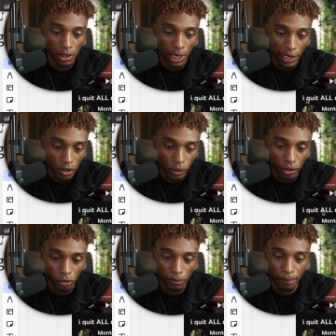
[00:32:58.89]
I quit
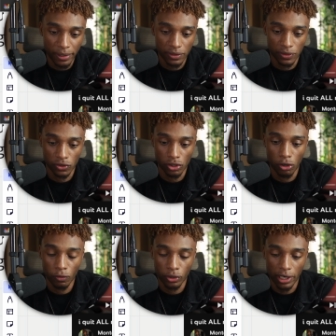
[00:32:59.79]
all my business to start
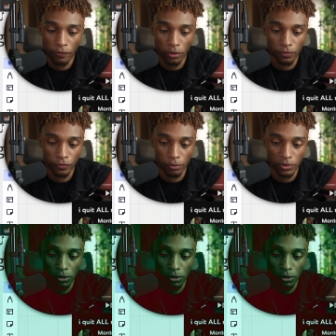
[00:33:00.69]
over again from, from